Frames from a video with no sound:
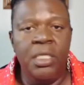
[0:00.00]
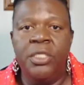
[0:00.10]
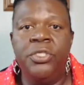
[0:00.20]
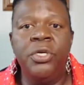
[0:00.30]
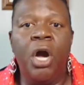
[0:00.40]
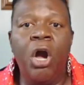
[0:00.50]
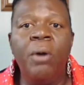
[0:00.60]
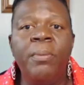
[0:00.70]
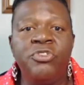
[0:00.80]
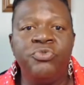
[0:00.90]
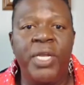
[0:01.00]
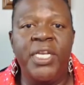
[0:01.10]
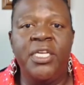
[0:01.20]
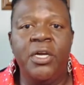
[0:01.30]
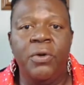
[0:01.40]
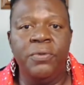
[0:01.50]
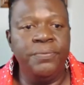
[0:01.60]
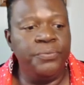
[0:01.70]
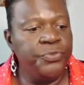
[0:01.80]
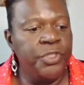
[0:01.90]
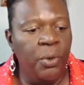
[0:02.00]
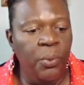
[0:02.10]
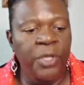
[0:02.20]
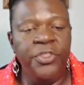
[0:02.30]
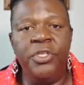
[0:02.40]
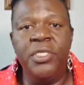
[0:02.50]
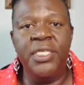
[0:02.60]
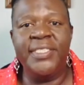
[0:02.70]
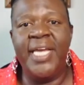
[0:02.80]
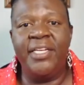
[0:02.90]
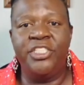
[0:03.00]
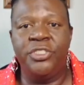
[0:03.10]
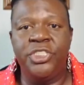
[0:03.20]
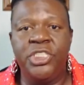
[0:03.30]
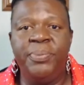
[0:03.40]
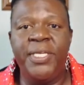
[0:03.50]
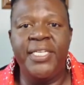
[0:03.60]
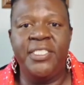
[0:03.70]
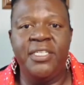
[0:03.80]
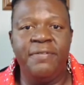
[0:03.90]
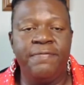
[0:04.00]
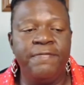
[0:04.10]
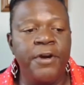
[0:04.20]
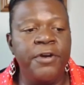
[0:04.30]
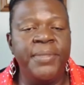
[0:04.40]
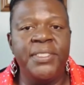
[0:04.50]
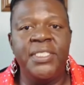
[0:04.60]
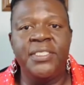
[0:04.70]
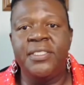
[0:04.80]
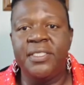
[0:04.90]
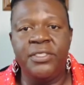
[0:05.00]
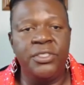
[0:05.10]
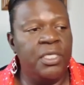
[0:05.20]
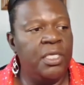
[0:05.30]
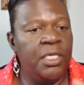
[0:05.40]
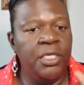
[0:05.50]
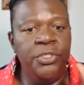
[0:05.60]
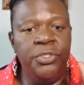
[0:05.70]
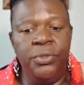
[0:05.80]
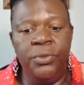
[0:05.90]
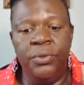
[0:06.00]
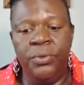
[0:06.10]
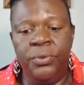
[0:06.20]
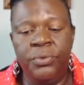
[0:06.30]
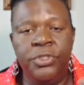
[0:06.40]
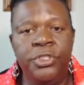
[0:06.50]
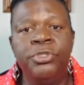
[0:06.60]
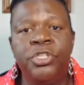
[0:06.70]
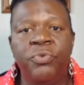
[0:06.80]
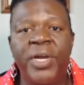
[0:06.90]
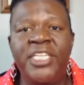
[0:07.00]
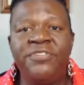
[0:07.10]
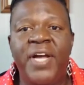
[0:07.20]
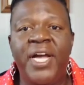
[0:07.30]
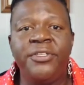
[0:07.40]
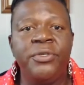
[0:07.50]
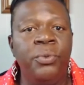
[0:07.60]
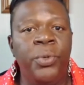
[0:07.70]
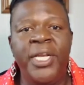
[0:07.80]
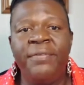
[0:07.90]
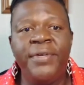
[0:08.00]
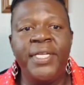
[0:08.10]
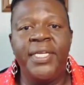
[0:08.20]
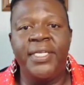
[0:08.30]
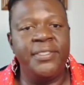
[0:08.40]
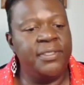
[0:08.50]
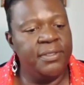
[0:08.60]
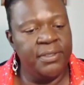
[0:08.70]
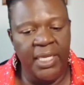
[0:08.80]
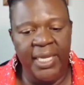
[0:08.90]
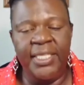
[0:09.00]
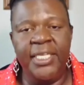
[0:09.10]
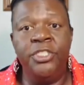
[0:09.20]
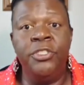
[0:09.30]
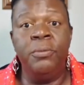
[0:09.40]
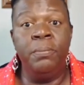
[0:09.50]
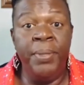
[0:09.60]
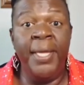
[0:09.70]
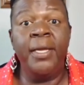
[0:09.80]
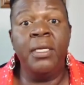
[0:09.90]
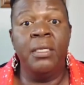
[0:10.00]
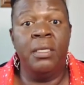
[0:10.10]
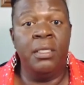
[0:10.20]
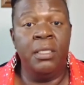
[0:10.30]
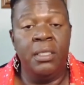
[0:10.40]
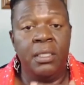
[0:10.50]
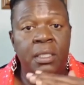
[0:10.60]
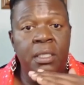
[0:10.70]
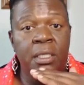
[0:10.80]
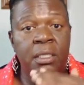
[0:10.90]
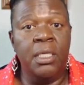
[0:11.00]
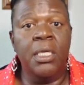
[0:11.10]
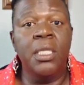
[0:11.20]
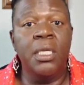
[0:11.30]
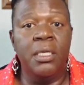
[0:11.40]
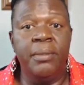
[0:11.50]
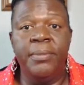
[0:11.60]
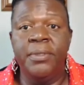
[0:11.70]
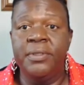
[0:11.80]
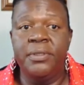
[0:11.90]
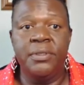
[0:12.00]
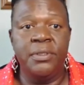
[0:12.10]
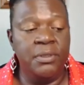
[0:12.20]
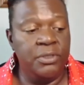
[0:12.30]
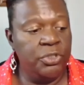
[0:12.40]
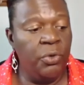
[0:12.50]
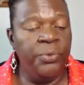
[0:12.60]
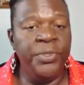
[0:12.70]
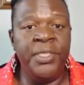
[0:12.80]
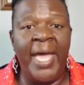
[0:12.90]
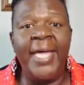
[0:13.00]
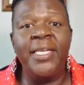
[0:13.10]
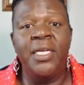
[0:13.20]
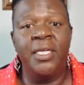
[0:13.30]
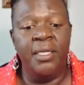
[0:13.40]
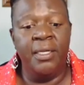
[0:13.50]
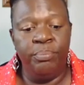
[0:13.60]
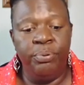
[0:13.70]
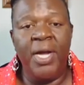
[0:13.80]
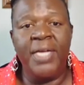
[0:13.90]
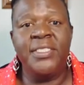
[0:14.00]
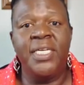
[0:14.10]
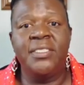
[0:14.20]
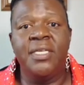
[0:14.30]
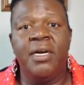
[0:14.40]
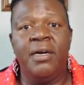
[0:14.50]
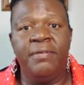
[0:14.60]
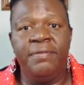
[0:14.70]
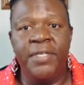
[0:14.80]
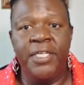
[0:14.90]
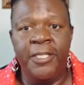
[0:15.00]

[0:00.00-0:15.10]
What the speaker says: you're almost ready to go. Whether you look down at your GPS and confirm the distance, you use your rangefinder, whatever it is, and then you pick the club. So that process of